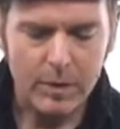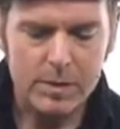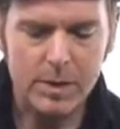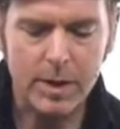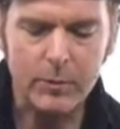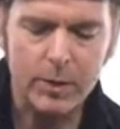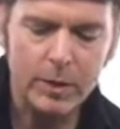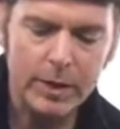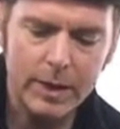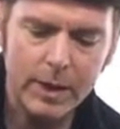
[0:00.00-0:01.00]
Now I'm going to
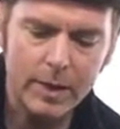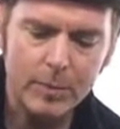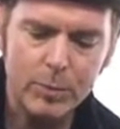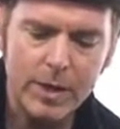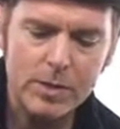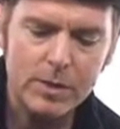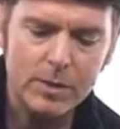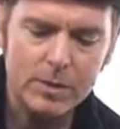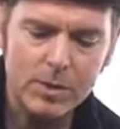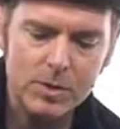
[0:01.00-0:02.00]
really kind of compress it
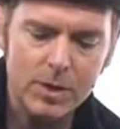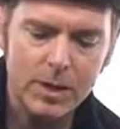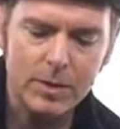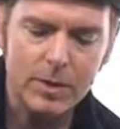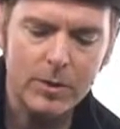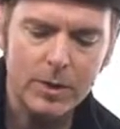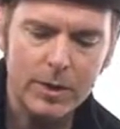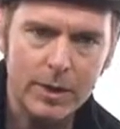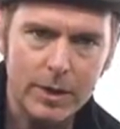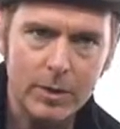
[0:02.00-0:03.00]
just to kind of hear it.
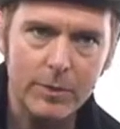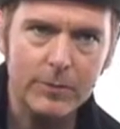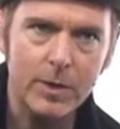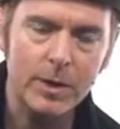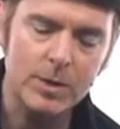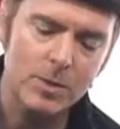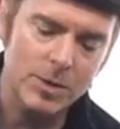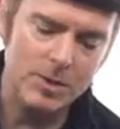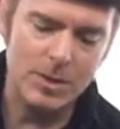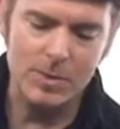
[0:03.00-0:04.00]
And you get that funk
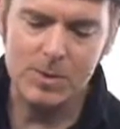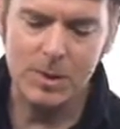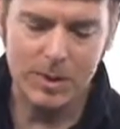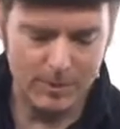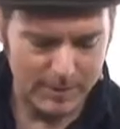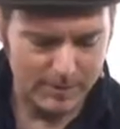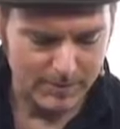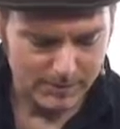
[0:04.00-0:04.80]
guitar sound I was talking about.